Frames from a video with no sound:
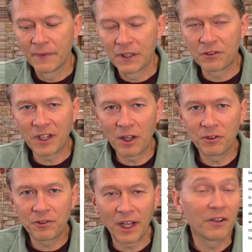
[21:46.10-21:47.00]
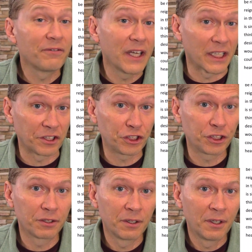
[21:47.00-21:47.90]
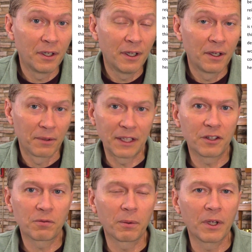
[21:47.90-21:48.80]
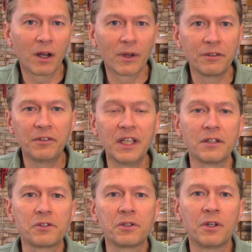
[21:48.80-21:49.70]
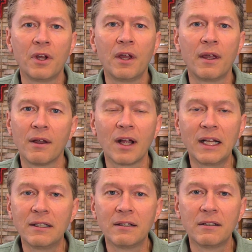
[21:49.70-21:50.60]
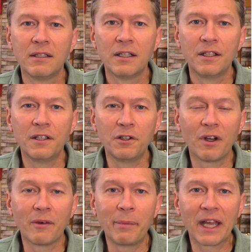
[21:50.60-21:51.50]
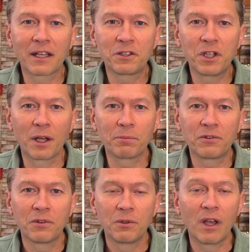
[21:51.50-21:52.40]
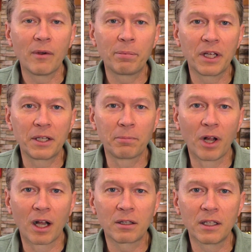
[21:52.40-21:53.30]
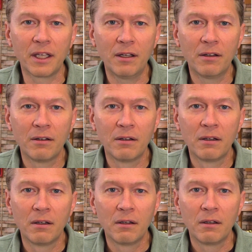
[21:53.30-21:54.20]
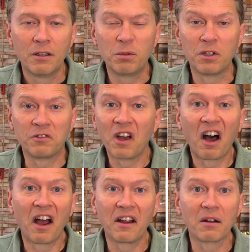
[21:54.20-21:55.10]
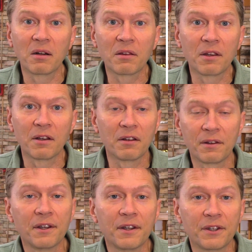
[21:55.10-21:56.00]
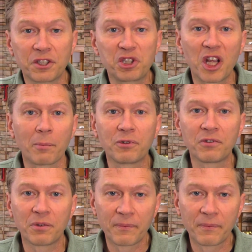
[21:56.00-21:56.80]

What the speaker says: It sounds selfish, right? That's what we always teach, right? You have a bag of chips, you have a plate of broccoli. You desire the chips,